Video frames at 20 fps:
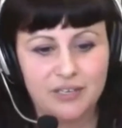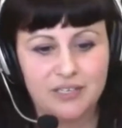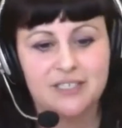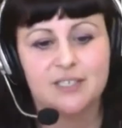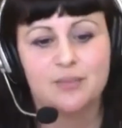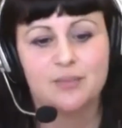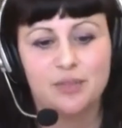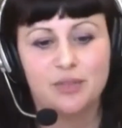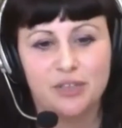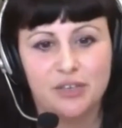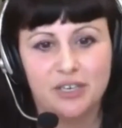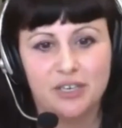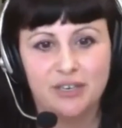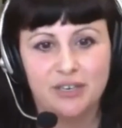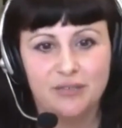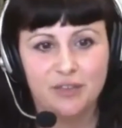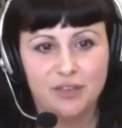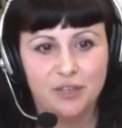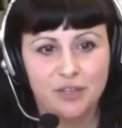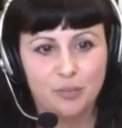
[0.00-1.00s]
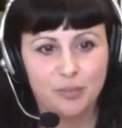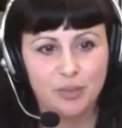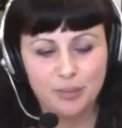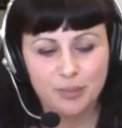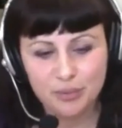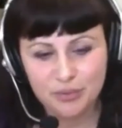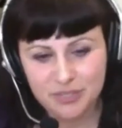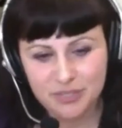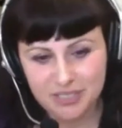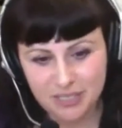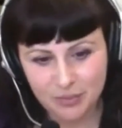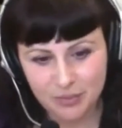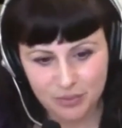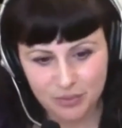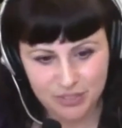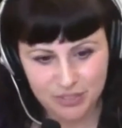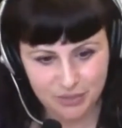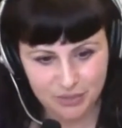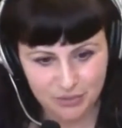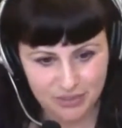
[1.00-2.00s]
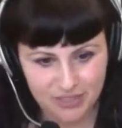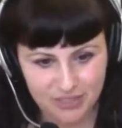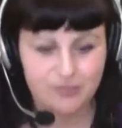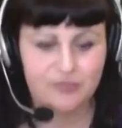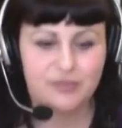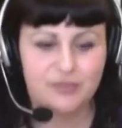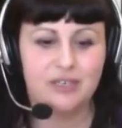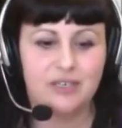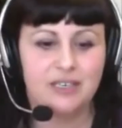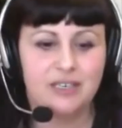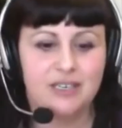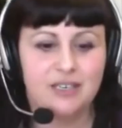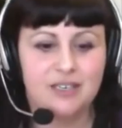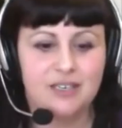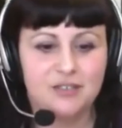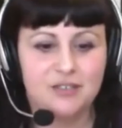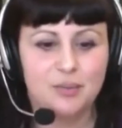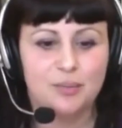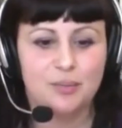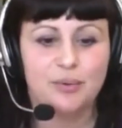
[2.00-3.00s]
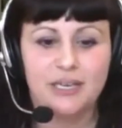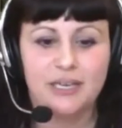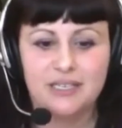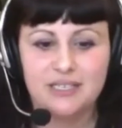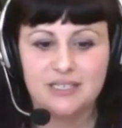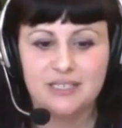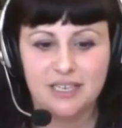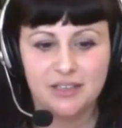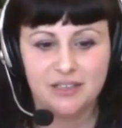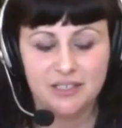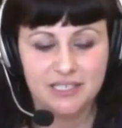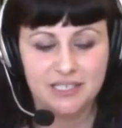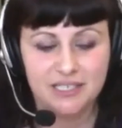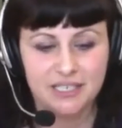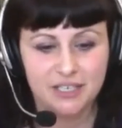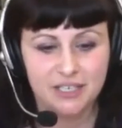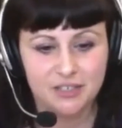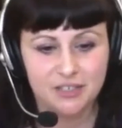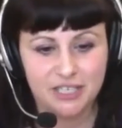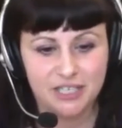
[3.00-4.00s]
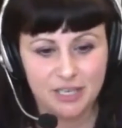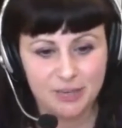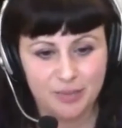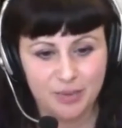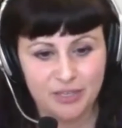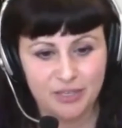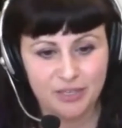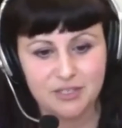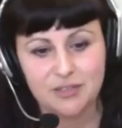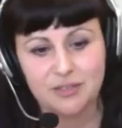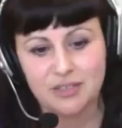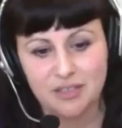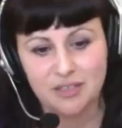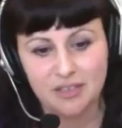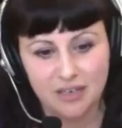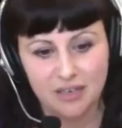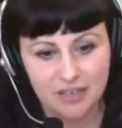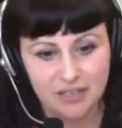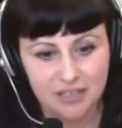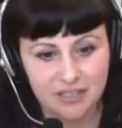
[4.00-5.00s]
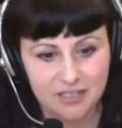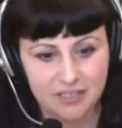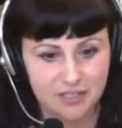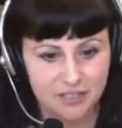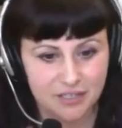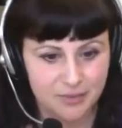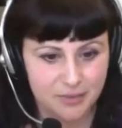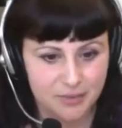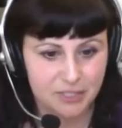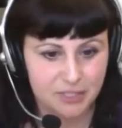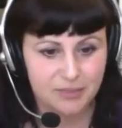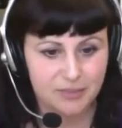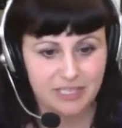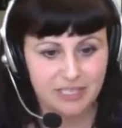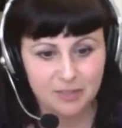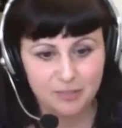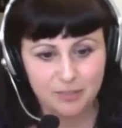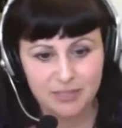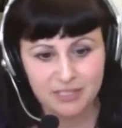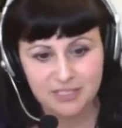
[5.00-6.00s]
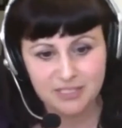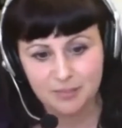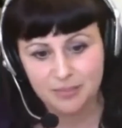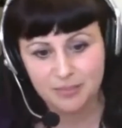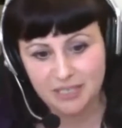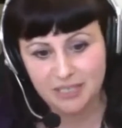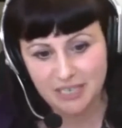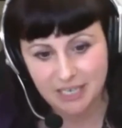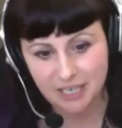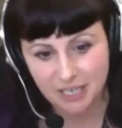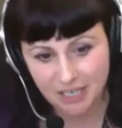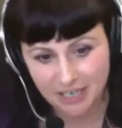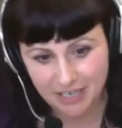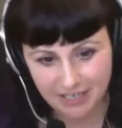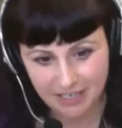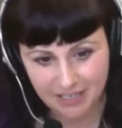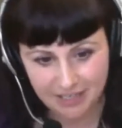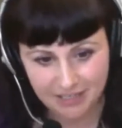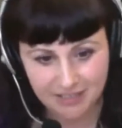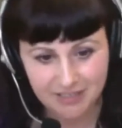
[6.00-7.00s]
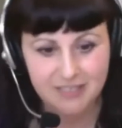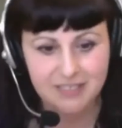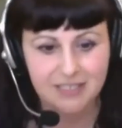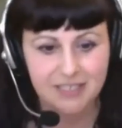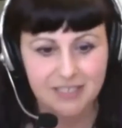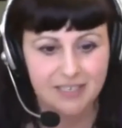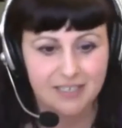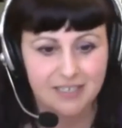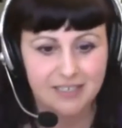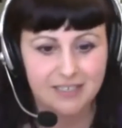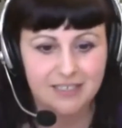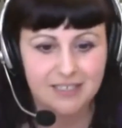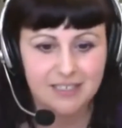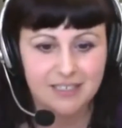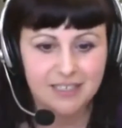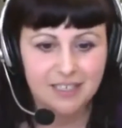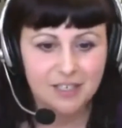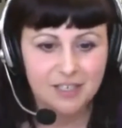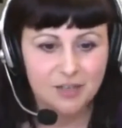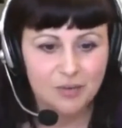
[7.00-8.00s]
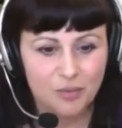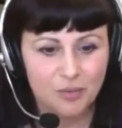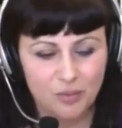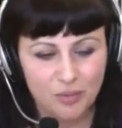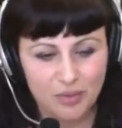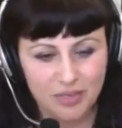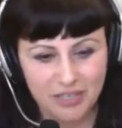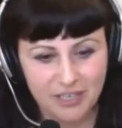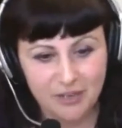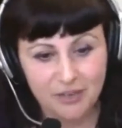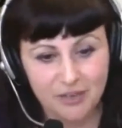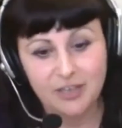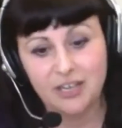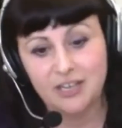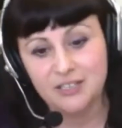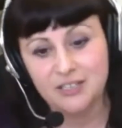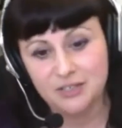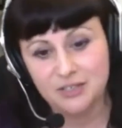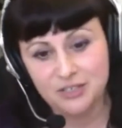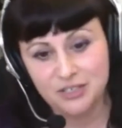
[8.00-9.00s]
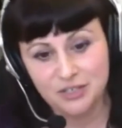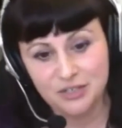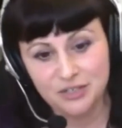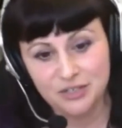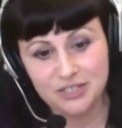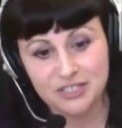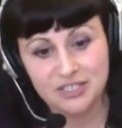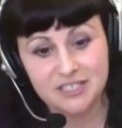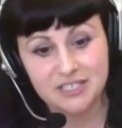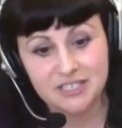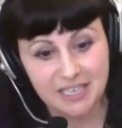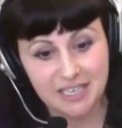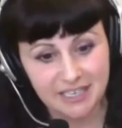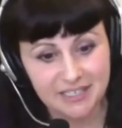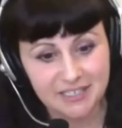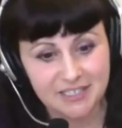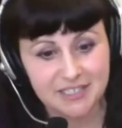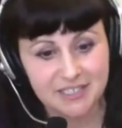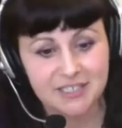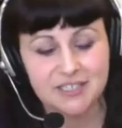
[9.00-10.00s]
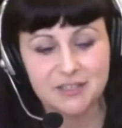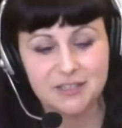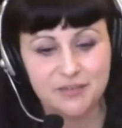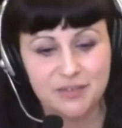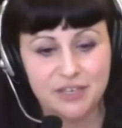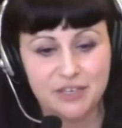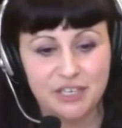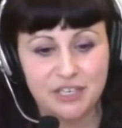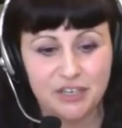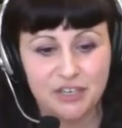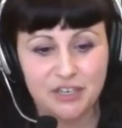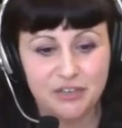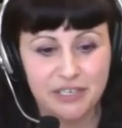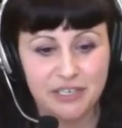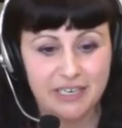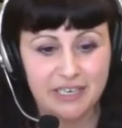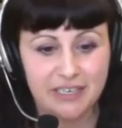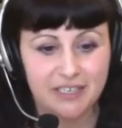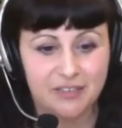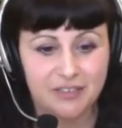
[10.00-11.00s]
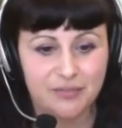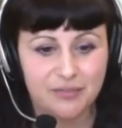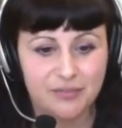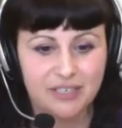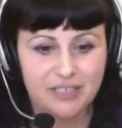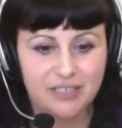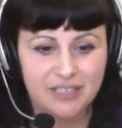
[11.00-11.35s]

very similar even though people say we're so different and it sort of breaks down the stereotype also that artists are supposed to be hippy dippy airheads and you know it also shows that scientists are very creative